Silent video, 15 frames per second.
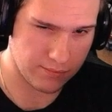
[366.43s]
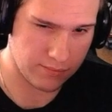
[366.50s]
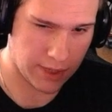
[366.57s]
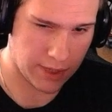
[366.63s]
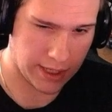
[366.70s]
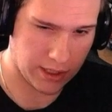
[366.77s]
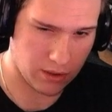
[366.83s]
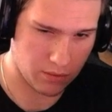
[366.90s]

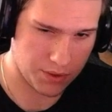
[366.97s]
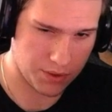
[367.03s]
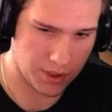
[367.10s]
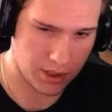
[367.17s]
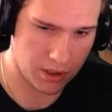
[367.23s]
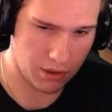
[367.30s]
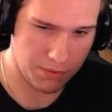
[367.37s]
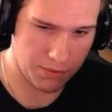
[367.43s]
I don't think
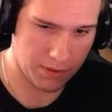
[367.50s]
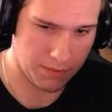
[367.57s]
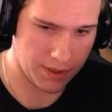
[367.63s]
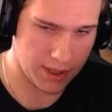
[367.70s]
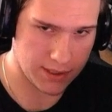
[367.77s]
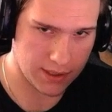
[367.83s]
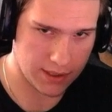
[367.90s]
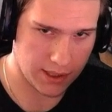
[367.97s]
he'll beat me
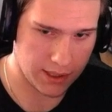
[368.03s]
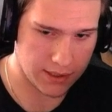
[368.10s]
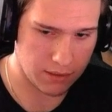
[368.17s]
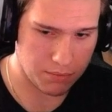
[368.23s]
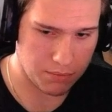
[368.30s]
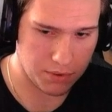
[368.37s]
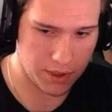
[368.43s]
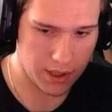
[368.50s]
this lane, because I'll
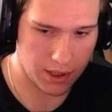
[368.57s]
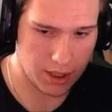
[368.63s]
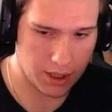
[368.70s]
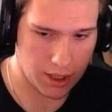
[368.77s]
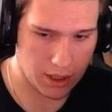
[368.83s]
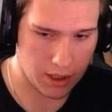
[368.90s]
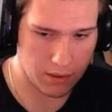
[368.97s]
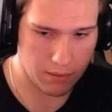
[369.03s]
play
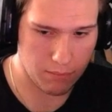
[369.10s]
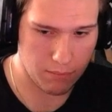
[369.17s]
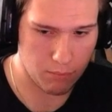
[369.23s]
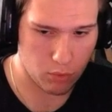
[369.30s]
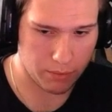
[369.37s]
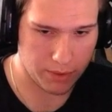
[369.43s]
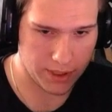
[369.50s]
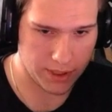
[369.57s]

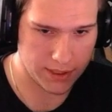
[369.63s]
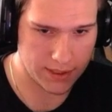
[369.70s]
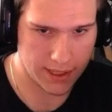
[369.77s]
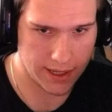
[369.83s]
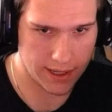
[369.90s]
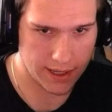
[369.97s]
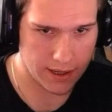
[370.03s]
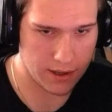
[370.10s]
Morbius
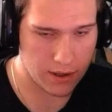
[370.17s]
there.